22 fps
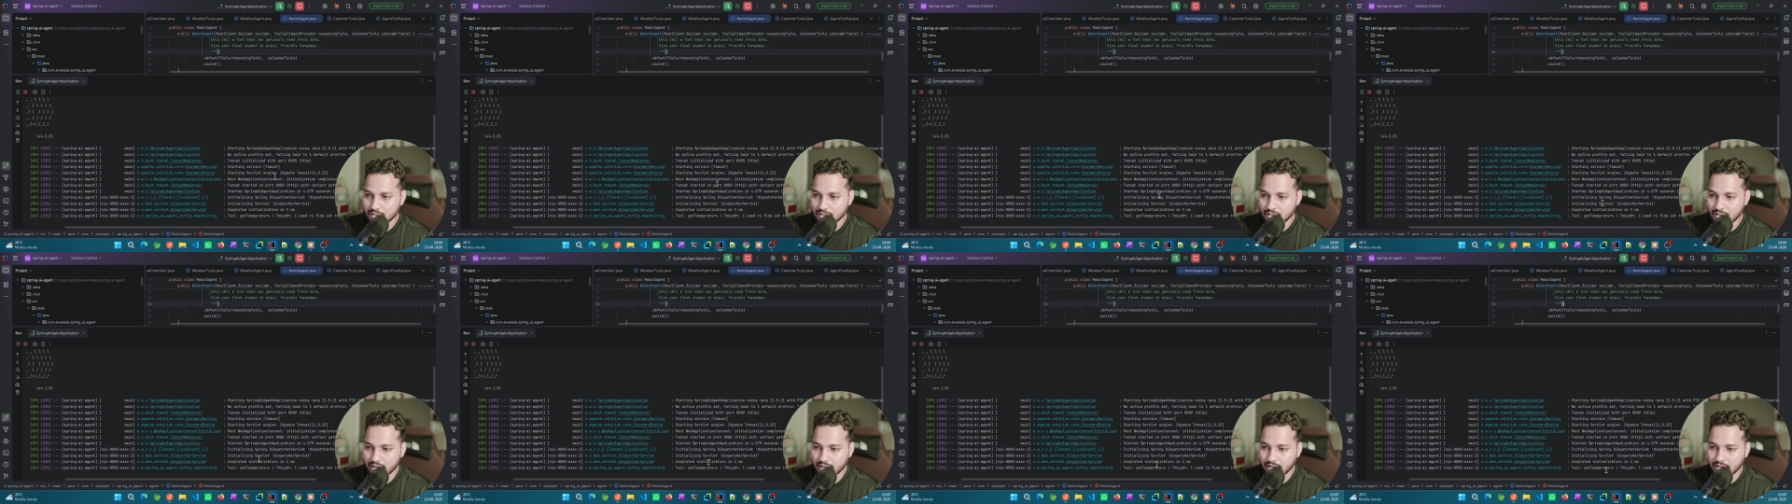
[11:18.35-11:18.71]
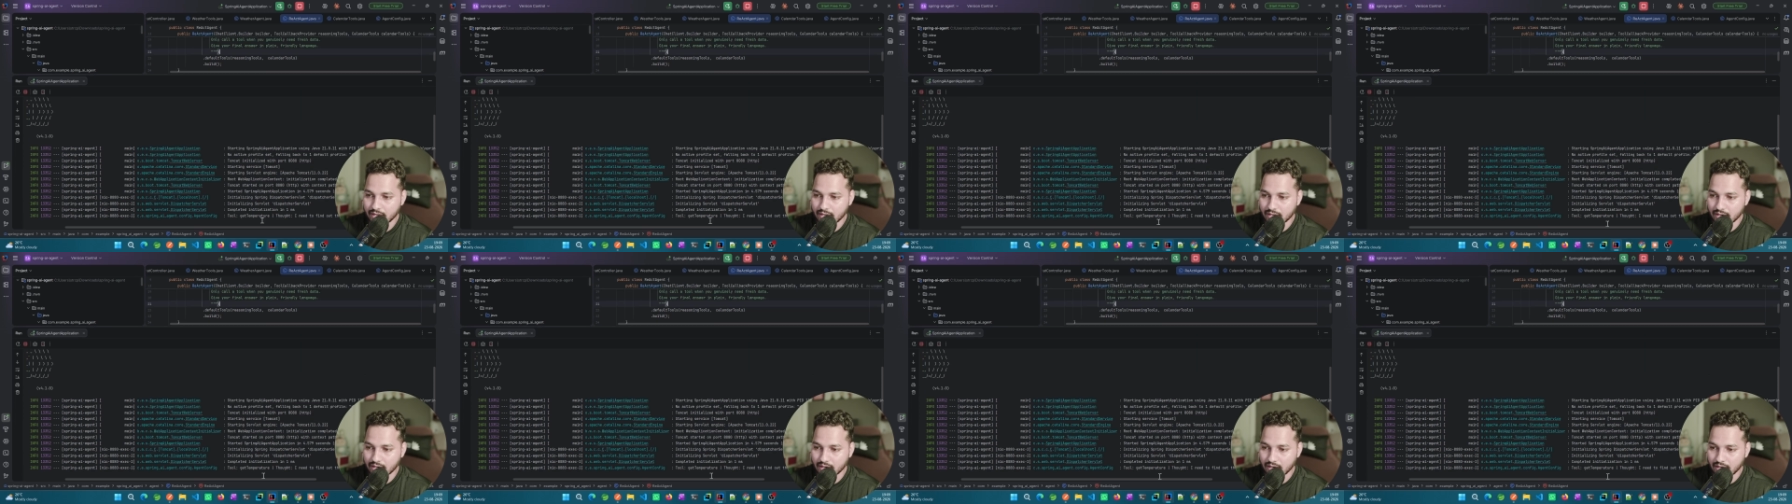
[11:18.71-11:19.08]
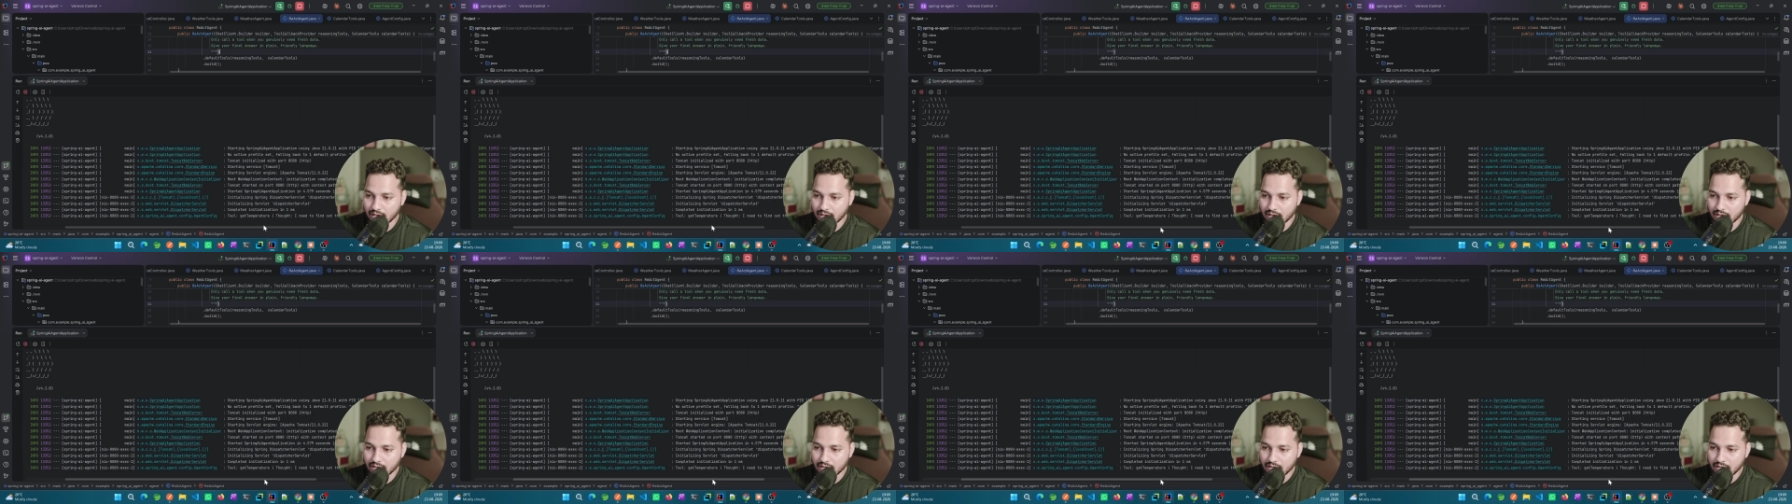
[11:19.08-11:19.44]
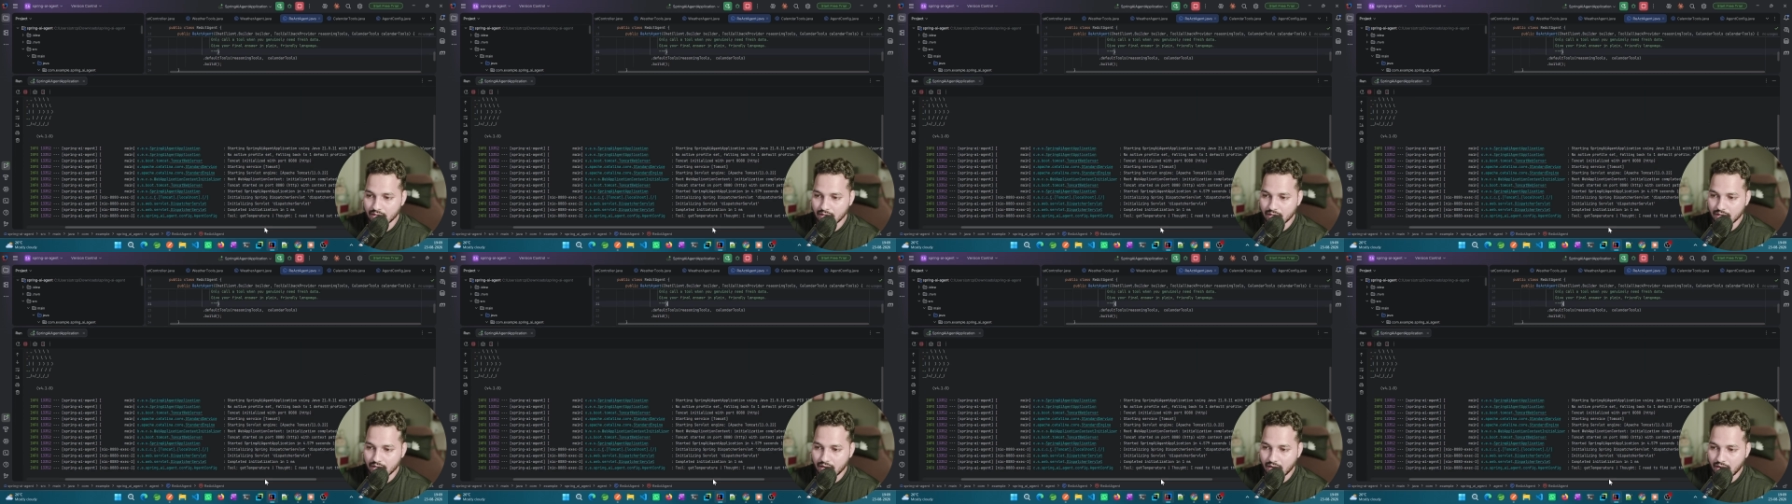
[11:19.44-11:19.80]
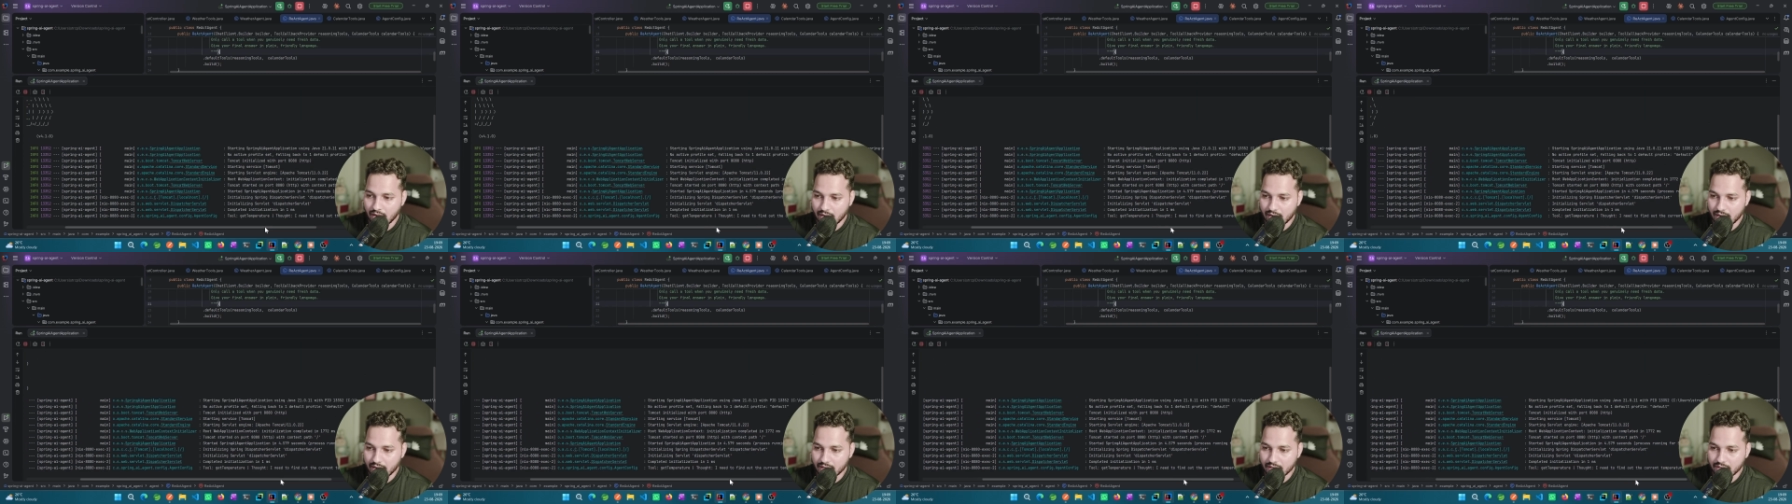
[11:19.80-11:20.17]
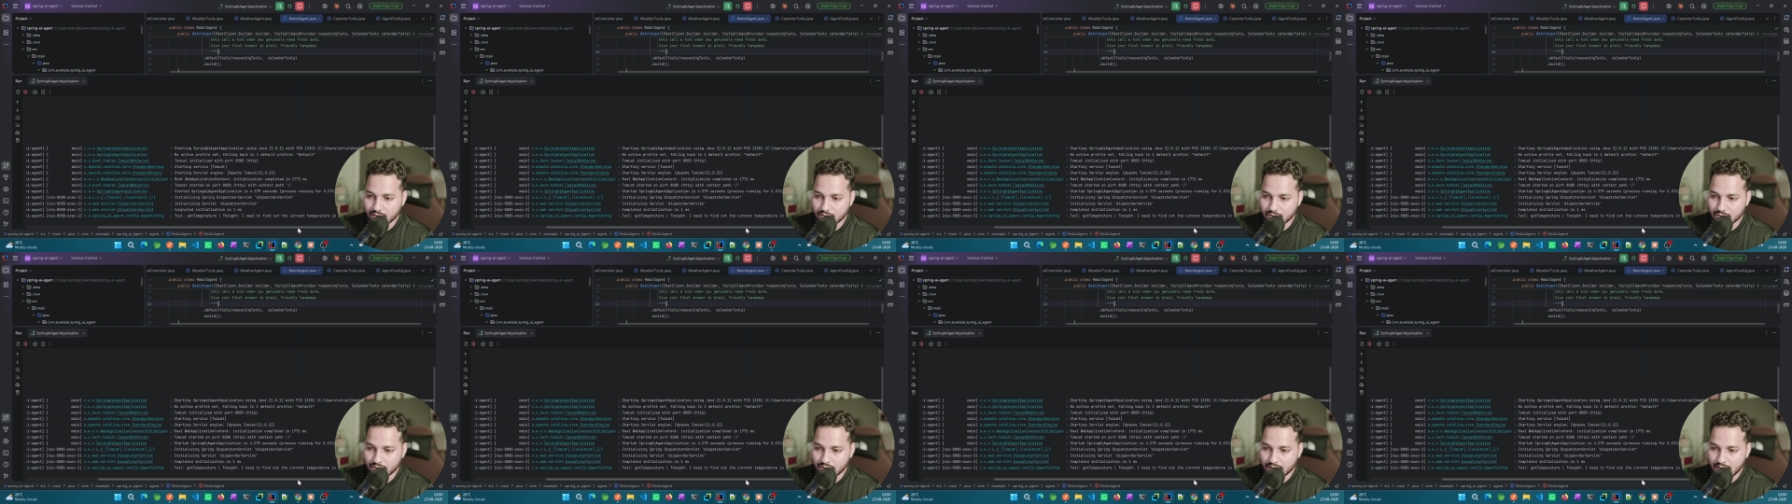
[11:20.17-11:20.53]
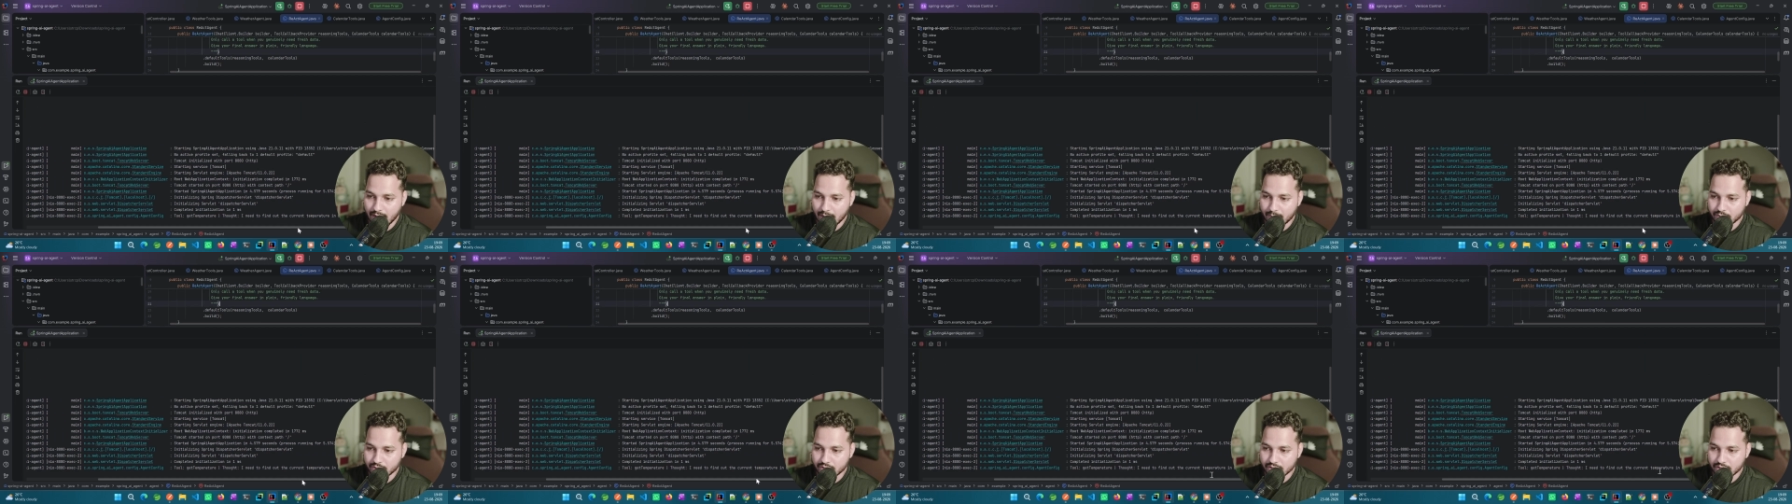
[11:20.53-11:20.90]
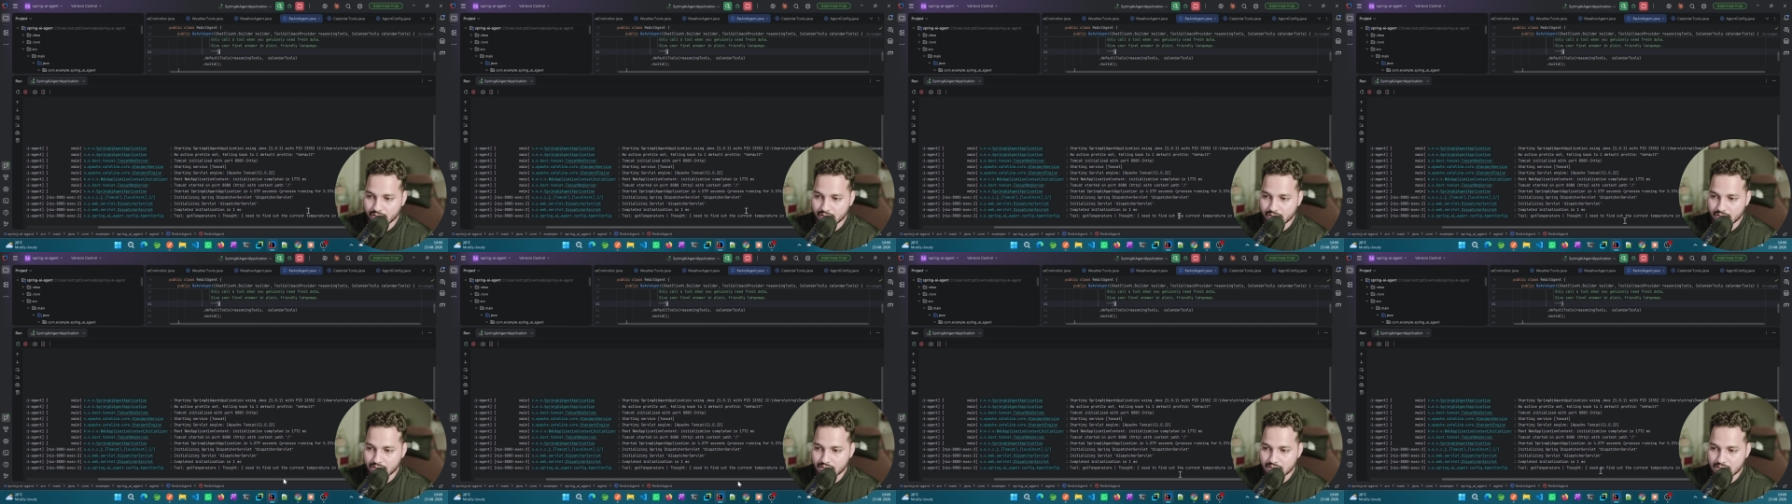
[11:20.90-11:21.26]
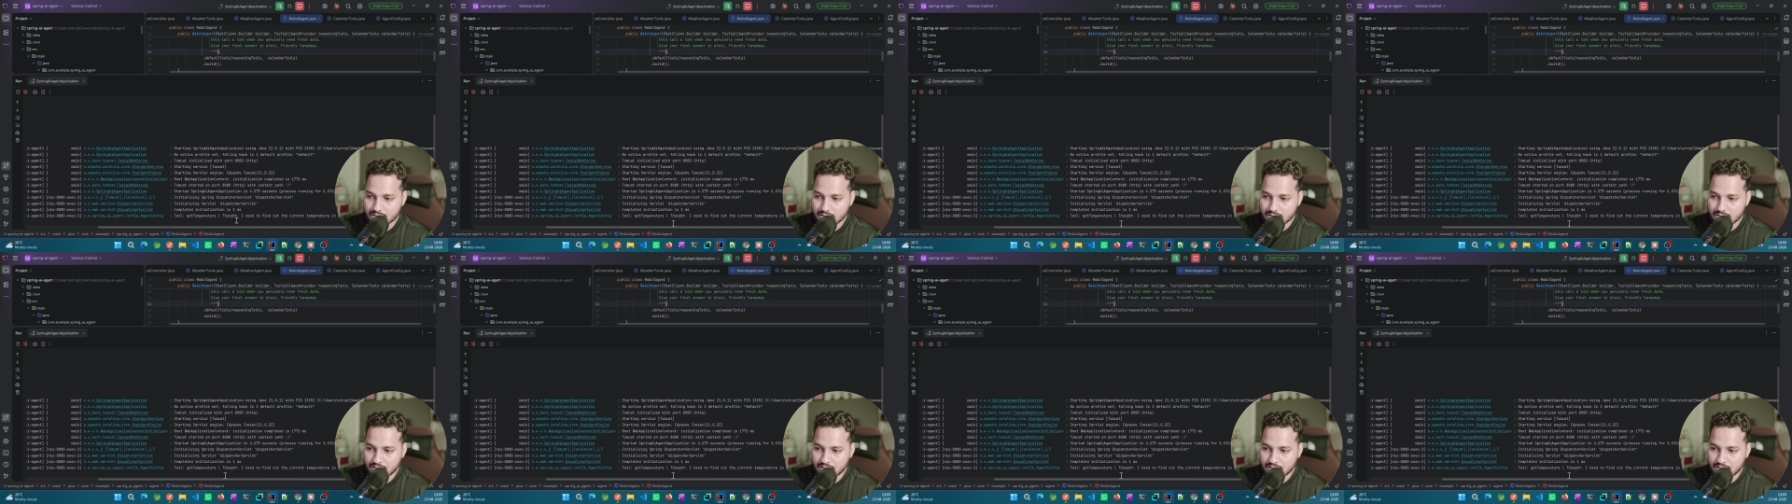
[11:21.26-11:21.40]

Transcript: like I had to capture